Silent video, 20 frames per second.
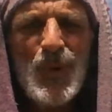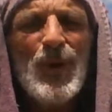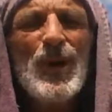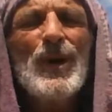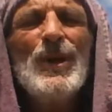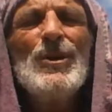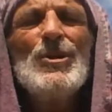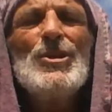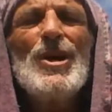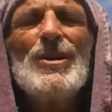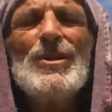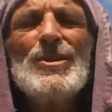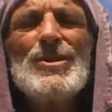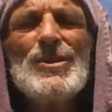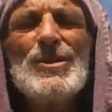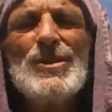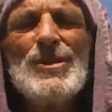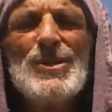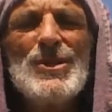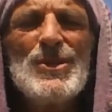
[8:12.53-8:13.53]
In
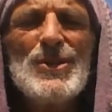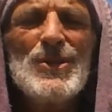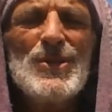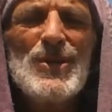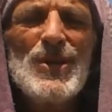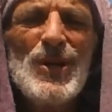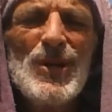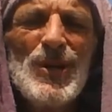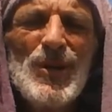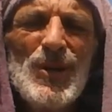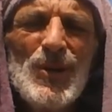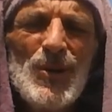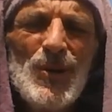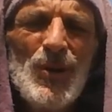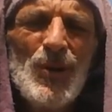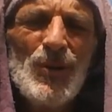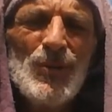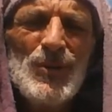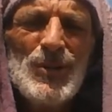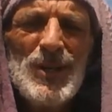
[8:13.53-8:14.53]
Genesis,
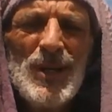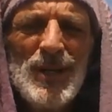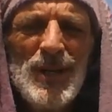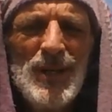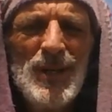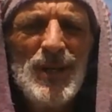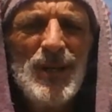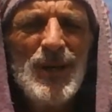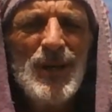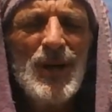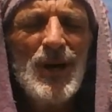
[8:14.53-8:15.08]
God said he